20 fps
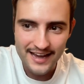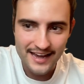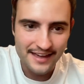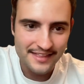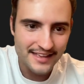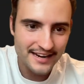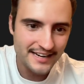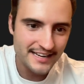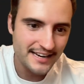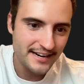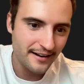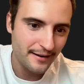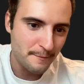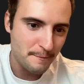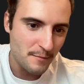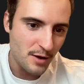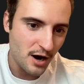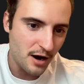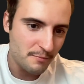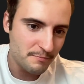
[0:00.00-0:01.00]
And then here,
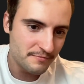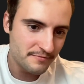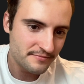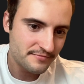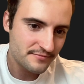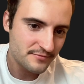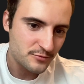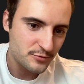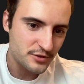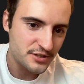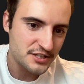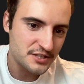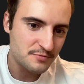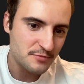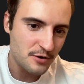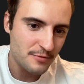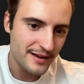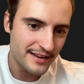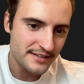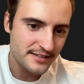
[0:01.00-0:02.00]
mom, which is
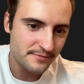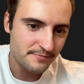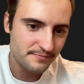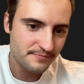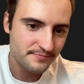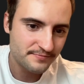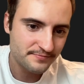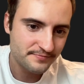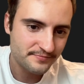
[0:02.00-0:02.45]
momentum.